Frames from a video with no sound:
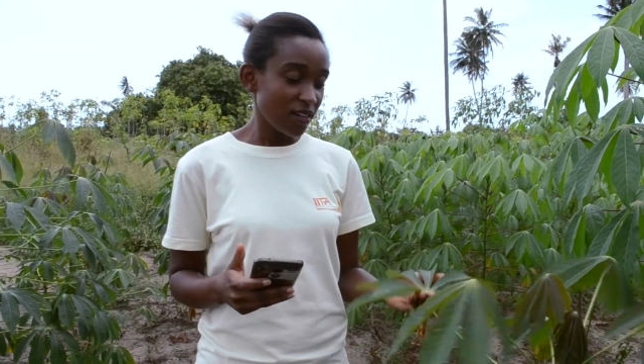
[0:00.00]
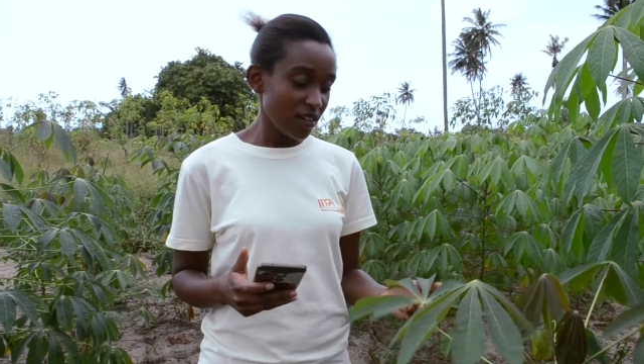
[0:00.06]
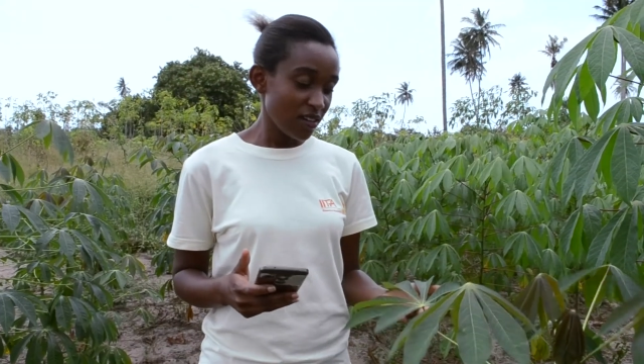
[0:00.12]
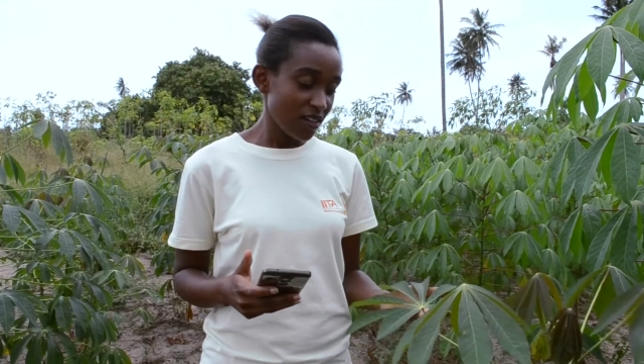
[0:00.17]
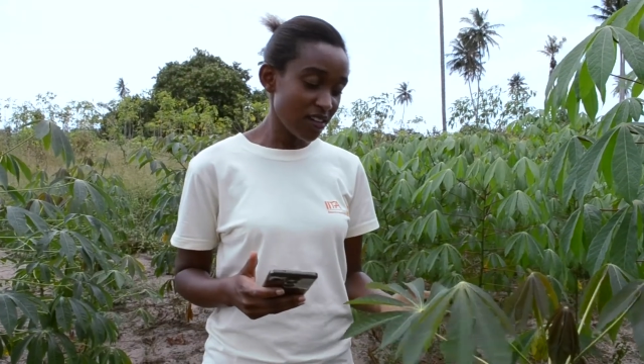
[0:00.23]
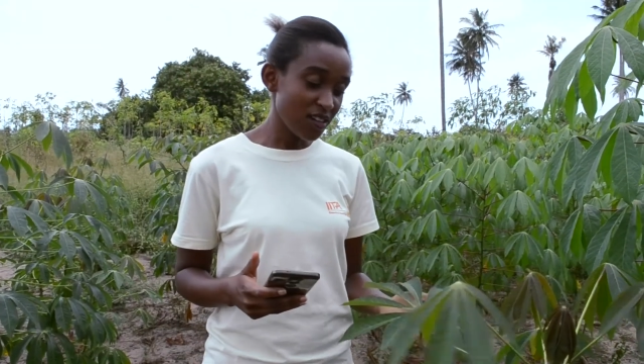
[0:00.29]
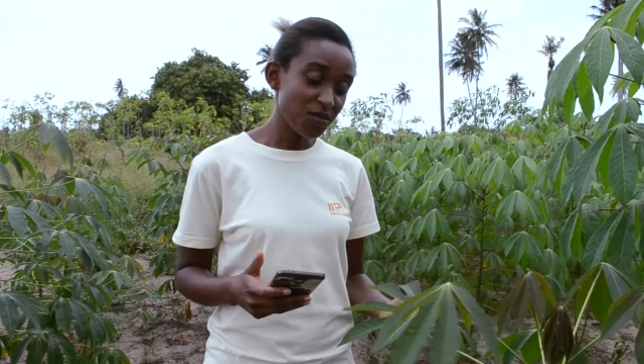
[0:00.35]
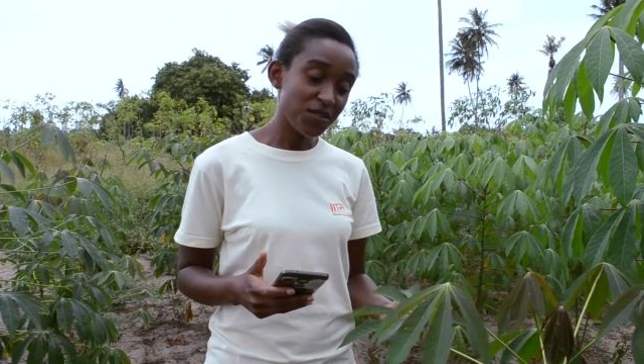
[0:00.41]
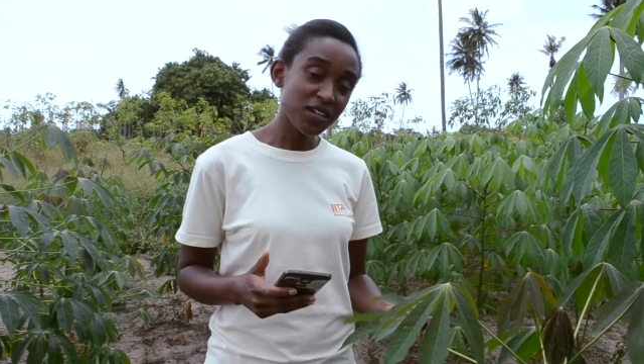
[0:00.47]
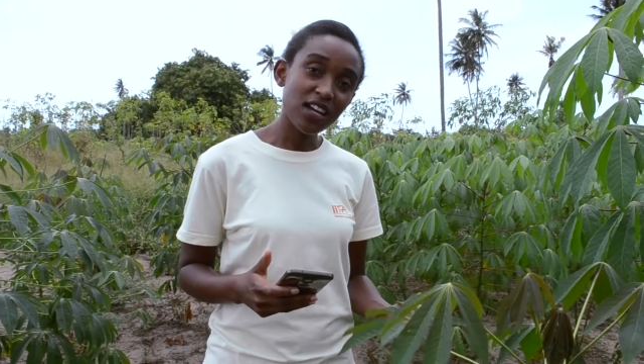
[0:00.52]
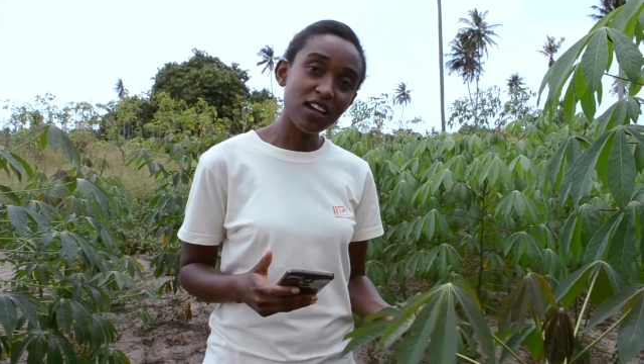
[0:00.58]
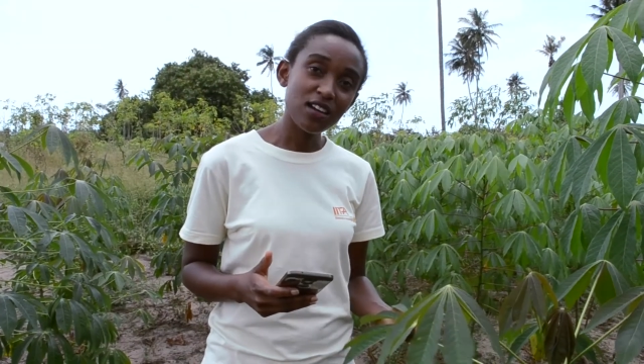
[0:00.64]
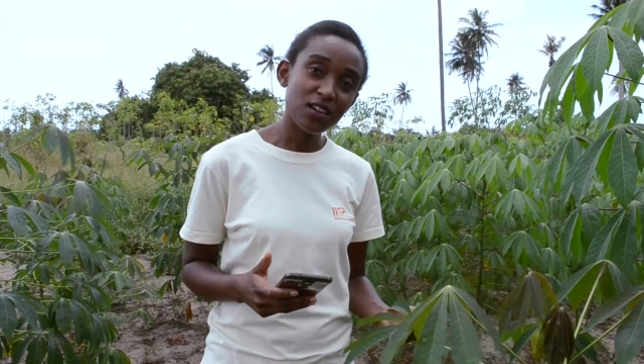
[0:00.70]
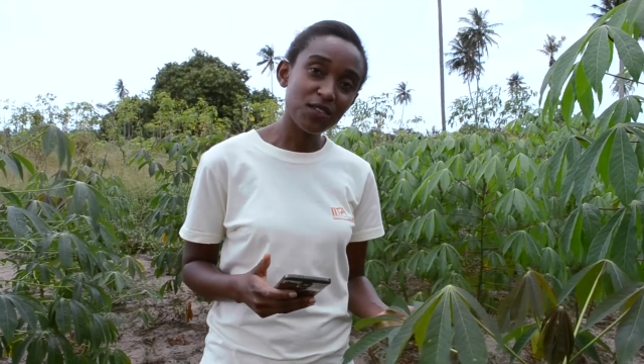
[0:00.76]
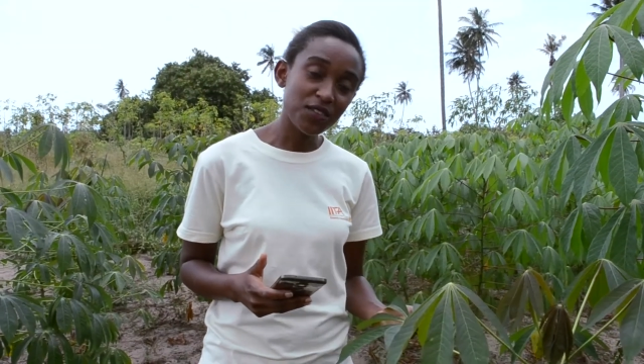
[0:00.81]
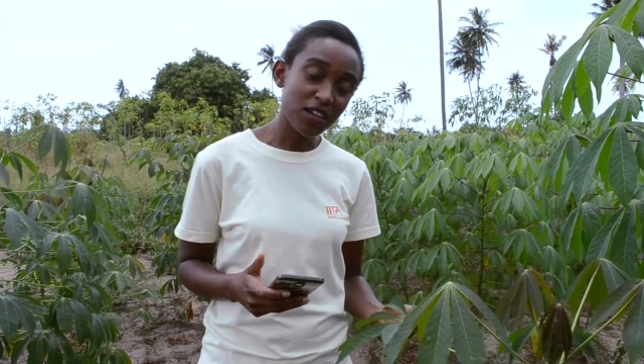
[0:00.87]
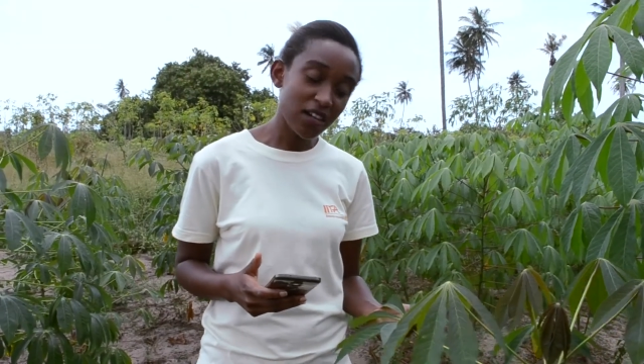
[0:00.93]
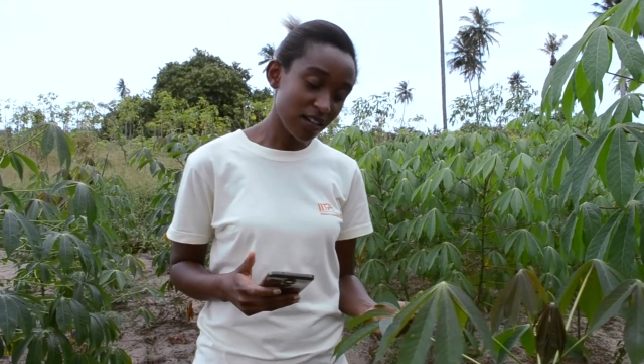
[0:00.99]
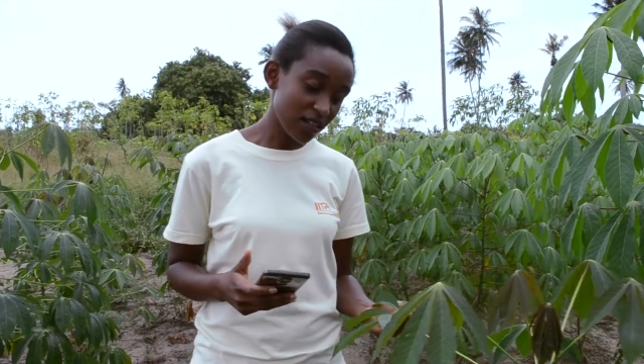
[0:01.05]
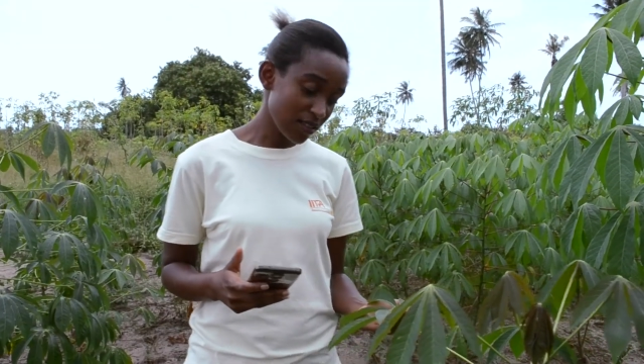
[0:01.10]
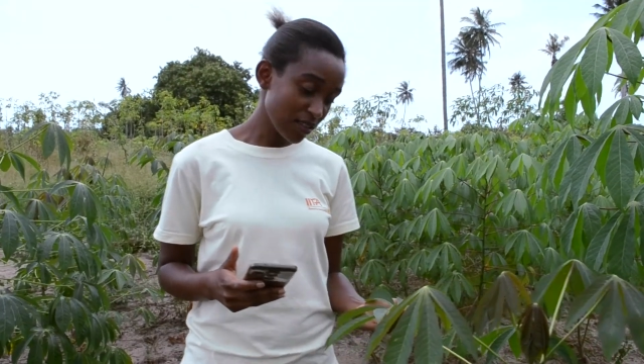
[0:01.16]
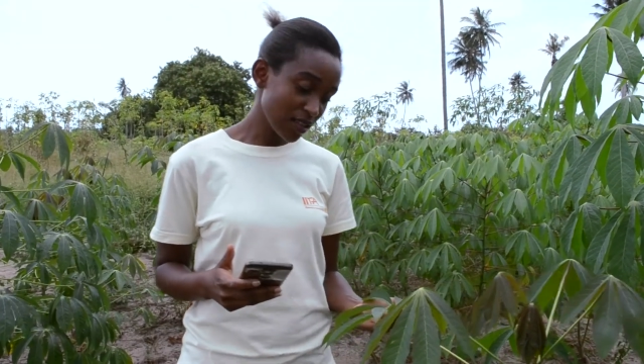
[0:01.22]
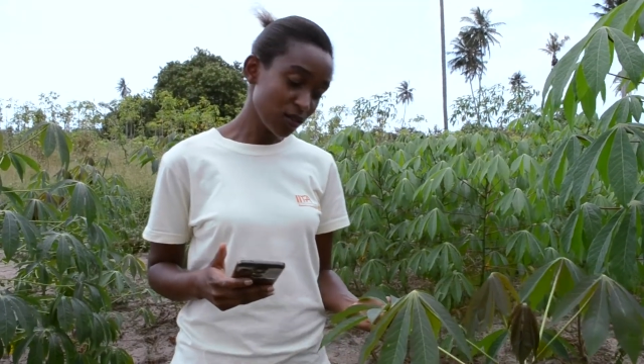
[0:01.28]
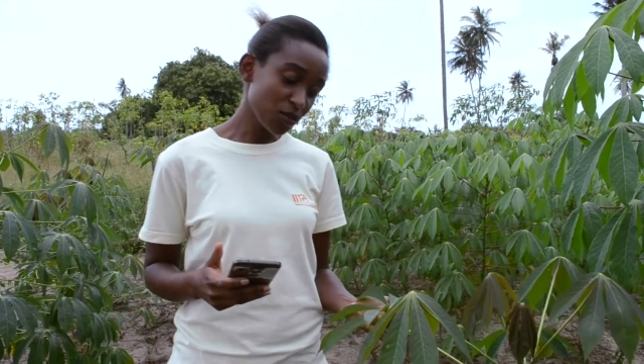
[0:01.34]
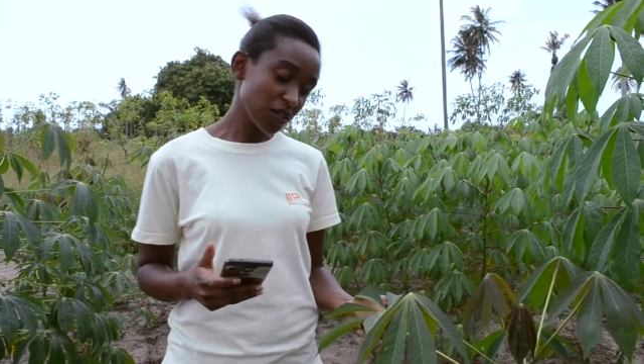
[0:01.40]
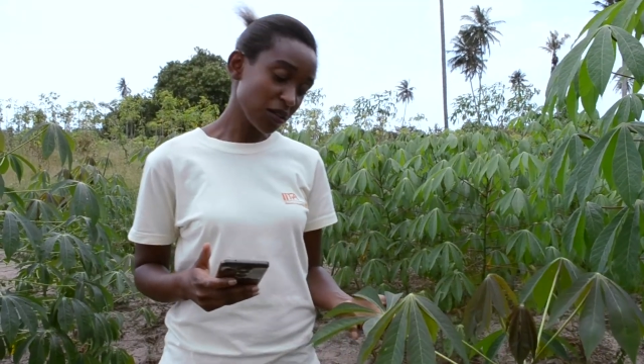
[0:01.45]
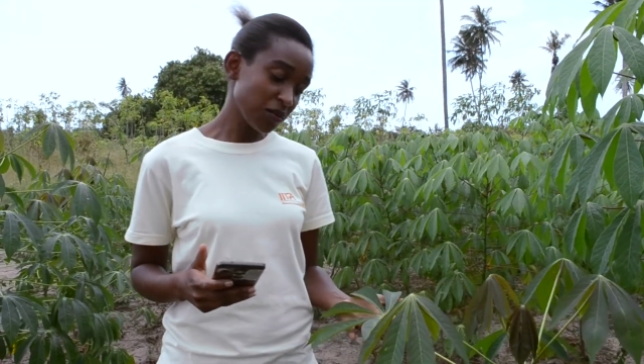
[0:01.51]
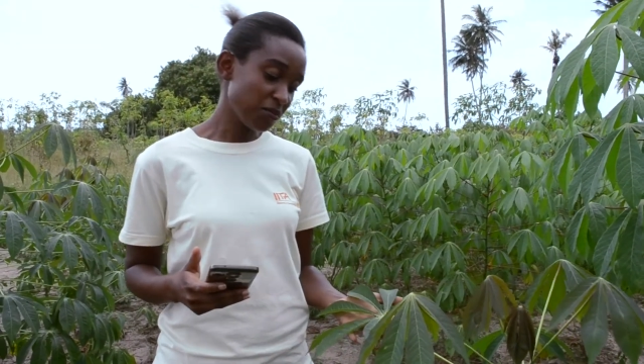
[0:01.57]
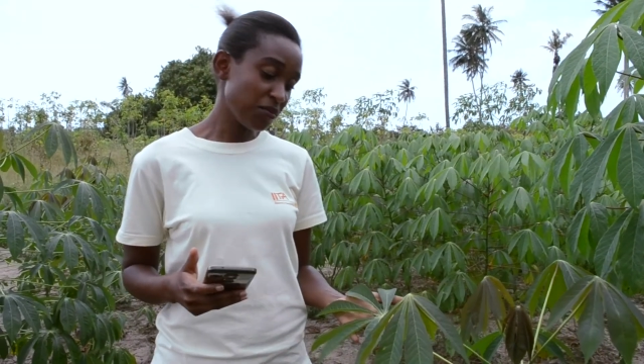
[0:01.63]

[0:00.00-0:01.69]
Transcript: Here we have a healthy looking